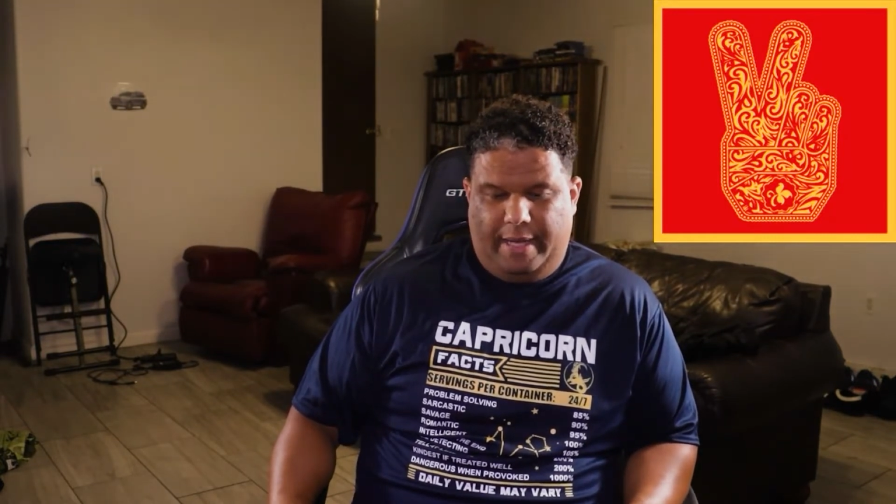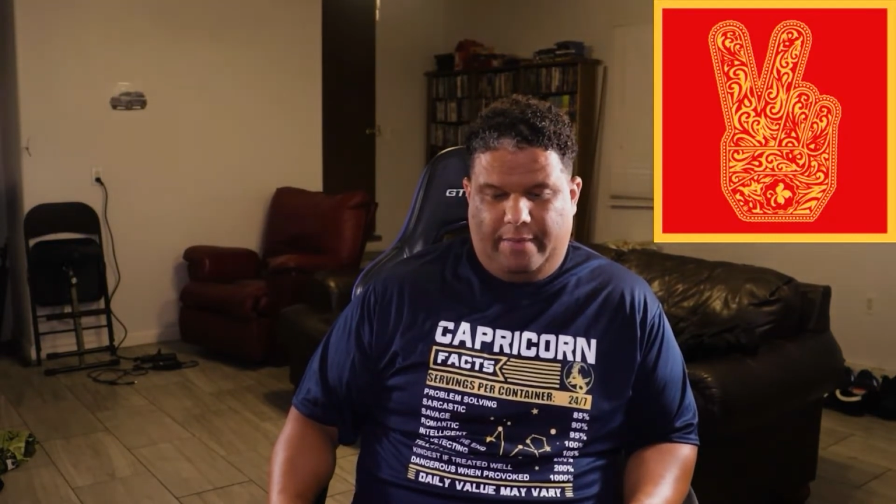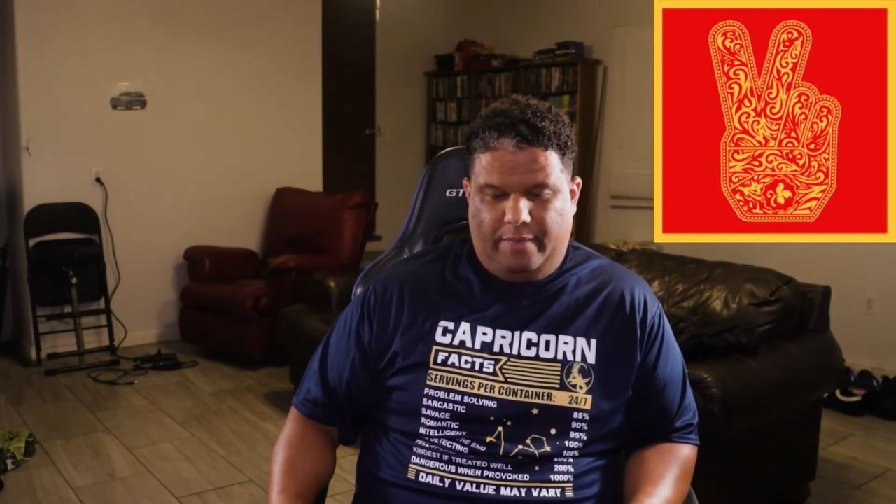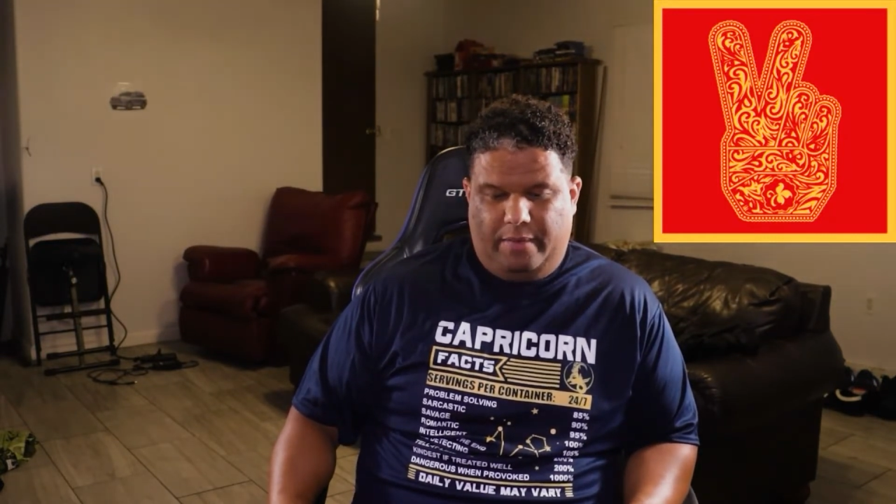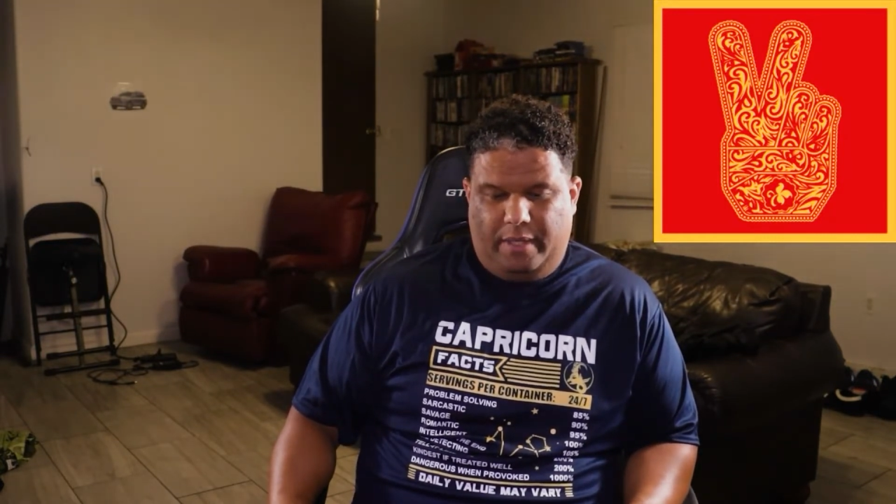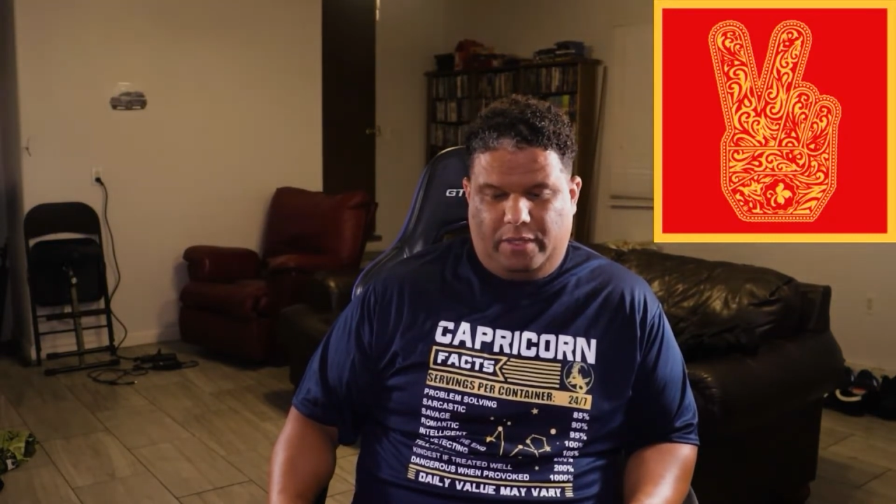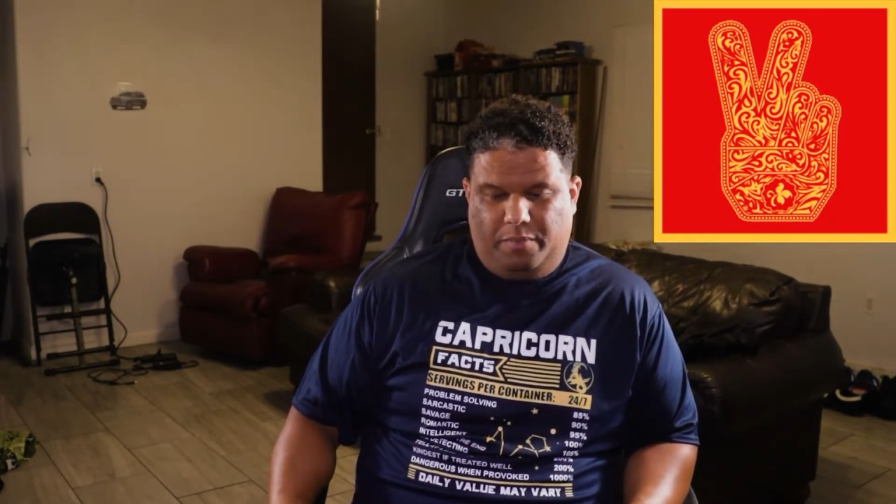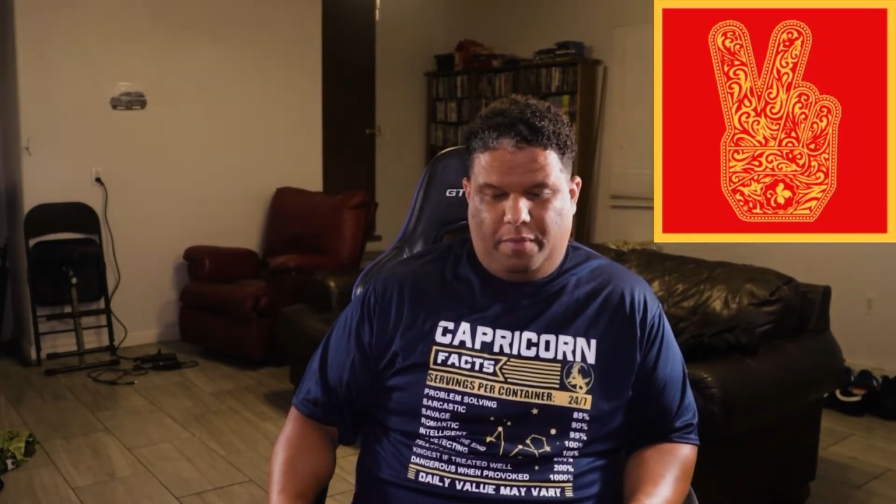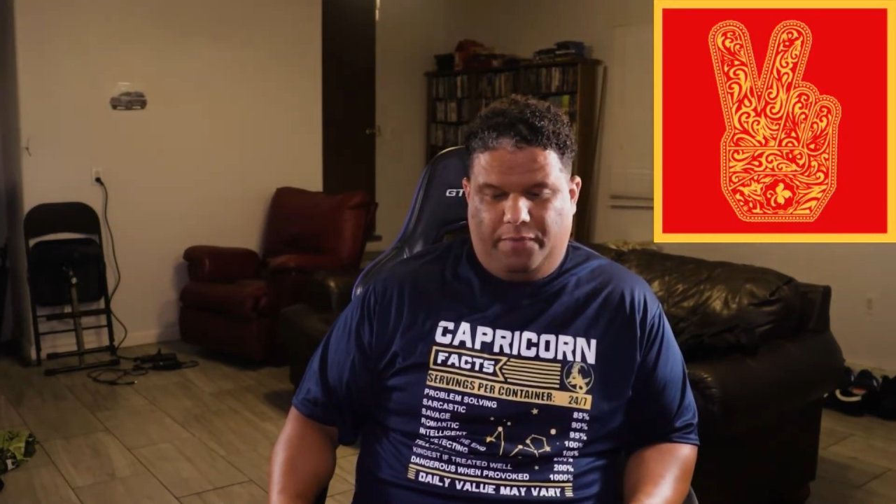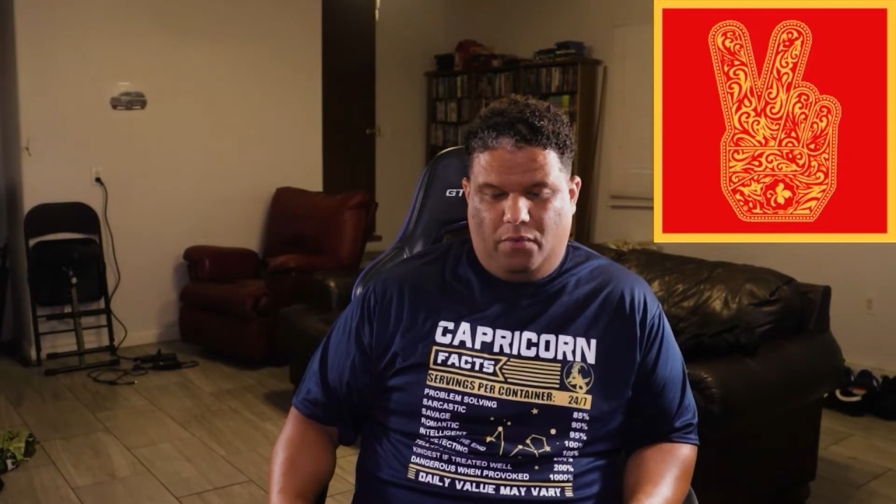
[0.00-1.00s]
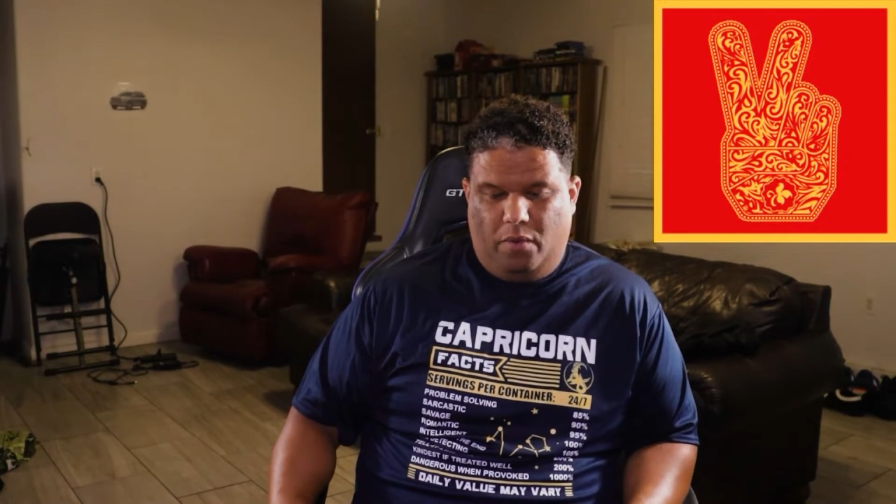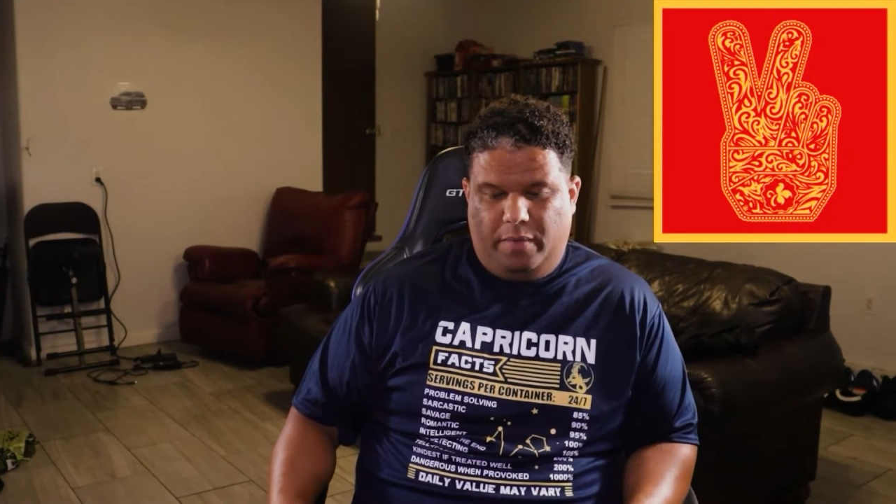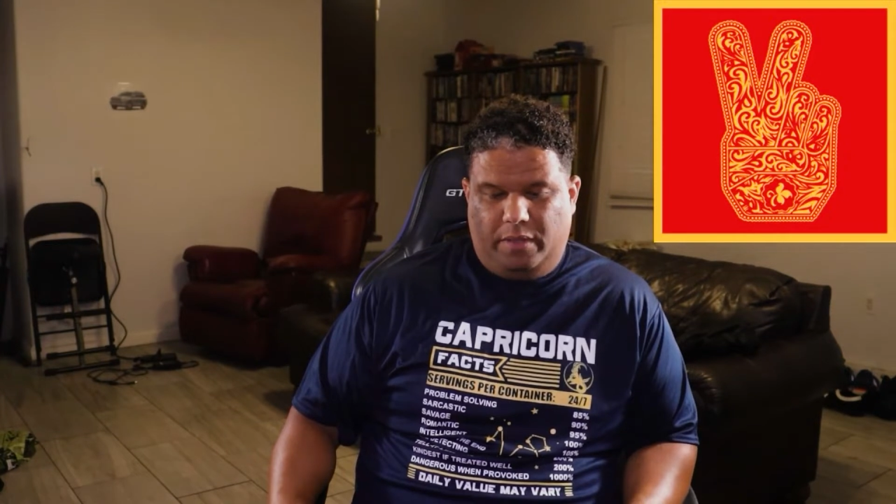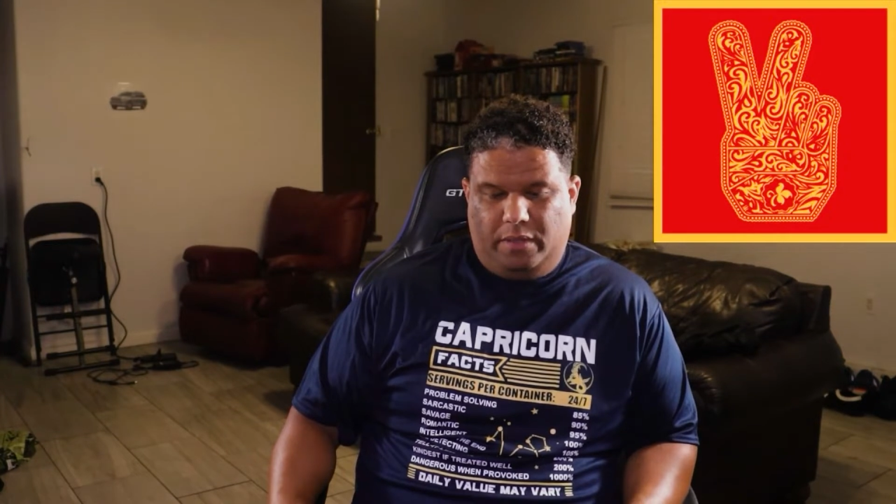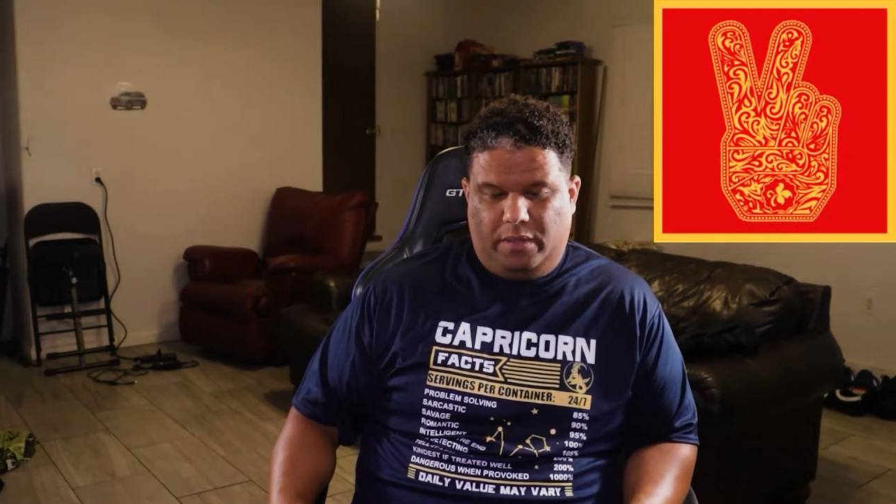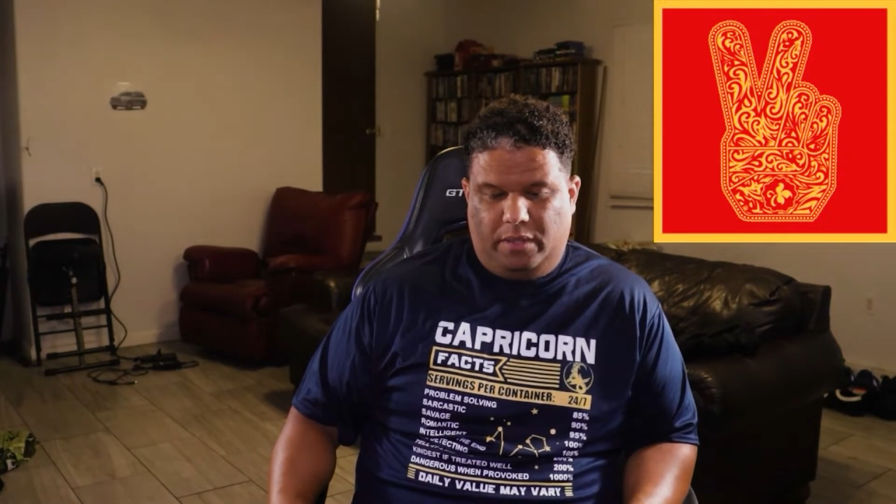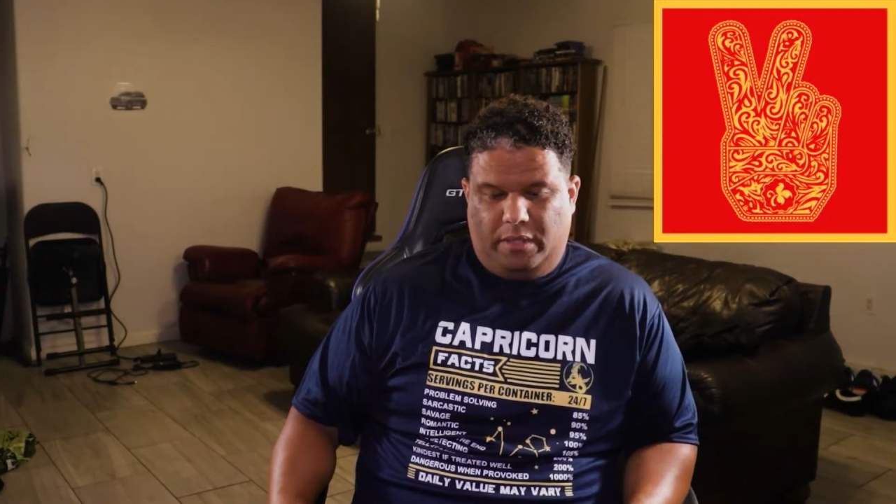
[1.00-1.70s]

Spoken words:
his performances,